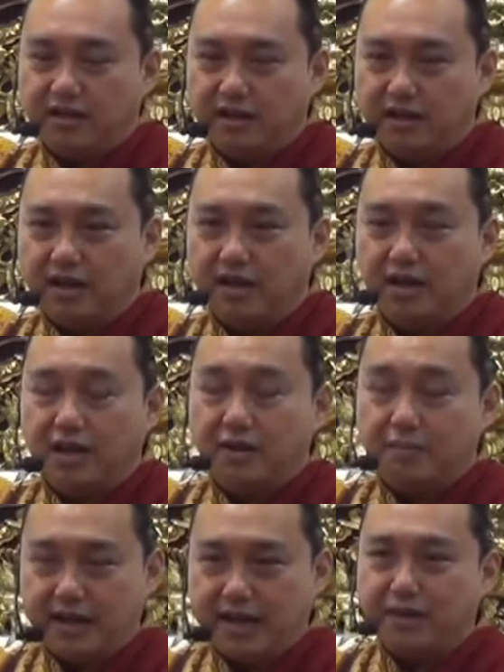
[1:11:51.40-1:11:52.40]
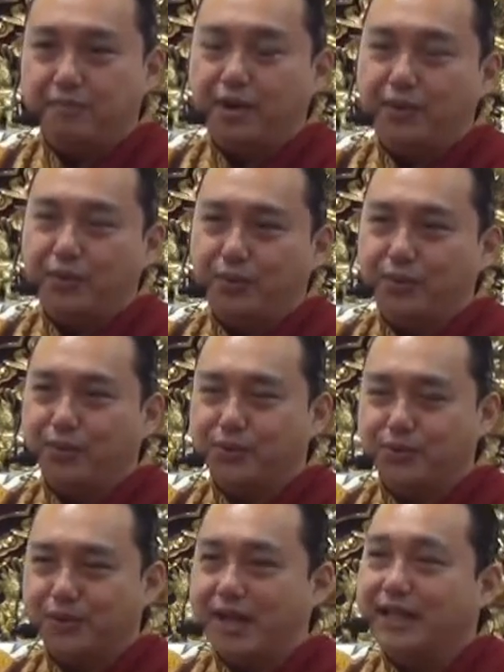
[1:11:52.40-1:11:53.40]
Yeah. But then my guru
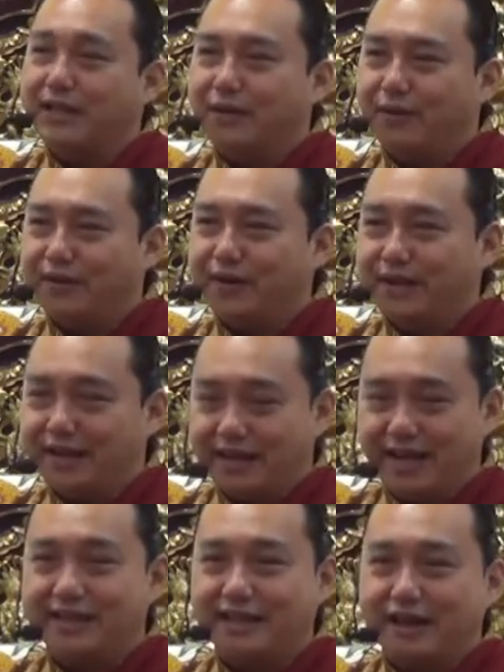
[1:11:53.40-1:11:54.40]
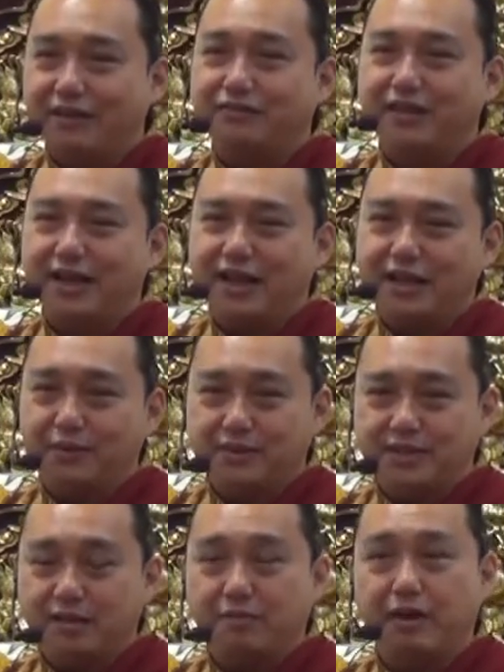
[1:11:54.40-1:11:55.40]
also later after that he will
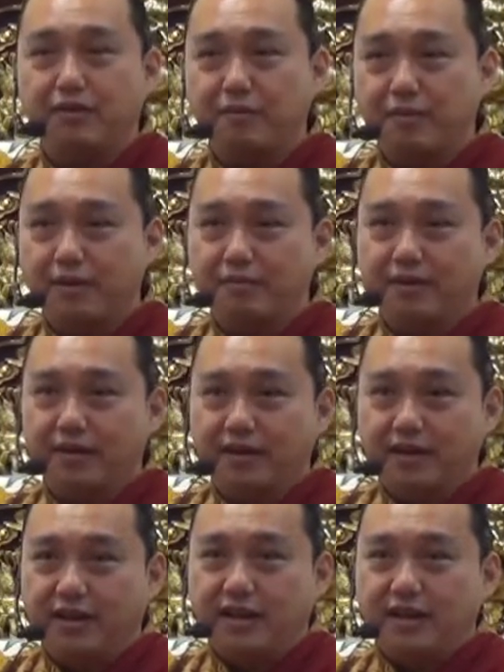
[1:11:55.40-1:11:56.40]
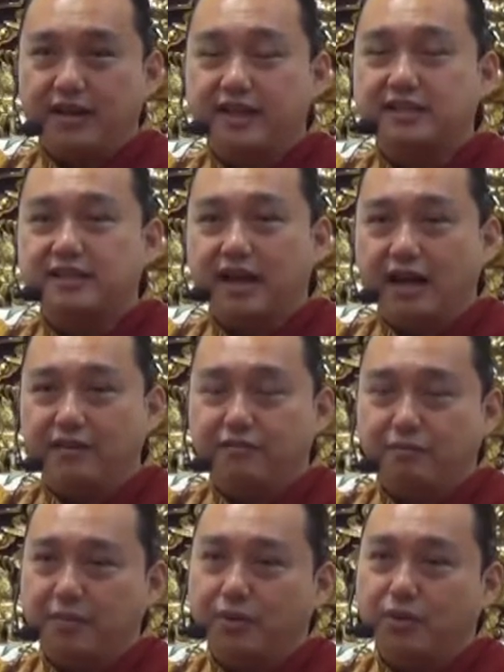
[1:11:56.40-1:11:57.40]
say, but remember, next life,
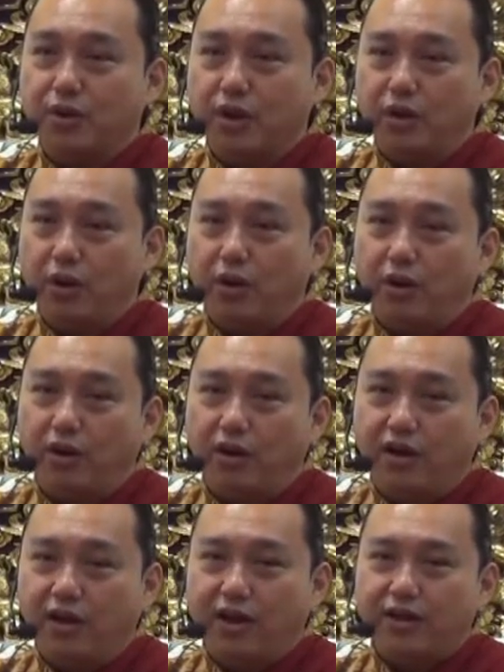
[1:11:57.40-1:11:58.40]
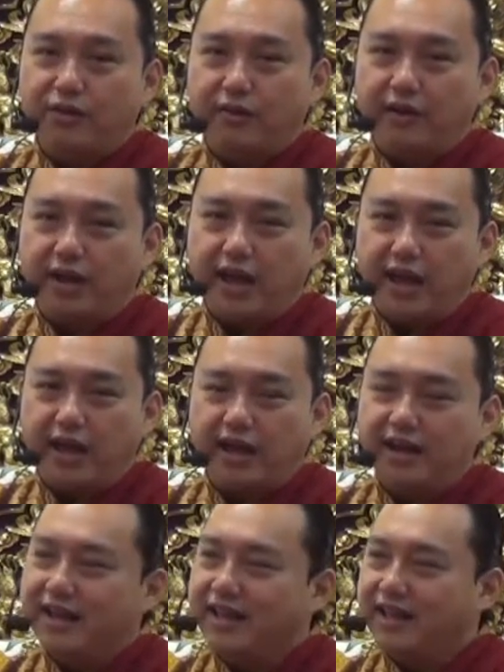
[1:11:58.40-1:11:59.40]
maybe you are a dog, you are a cat,
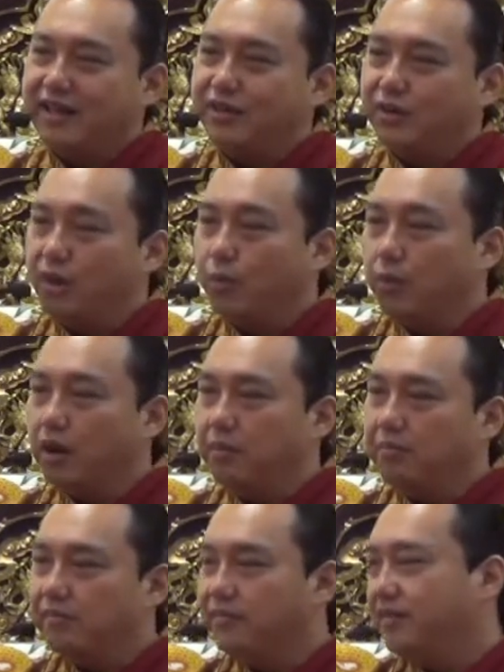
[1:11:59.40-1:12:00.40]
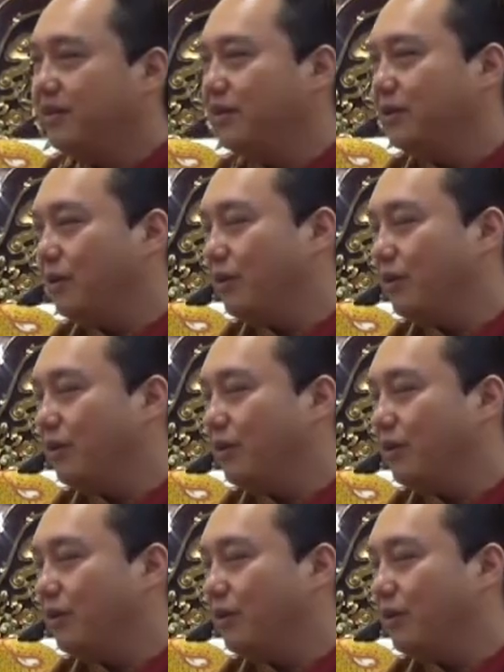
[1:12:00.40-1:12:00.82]
you are a worm, you are a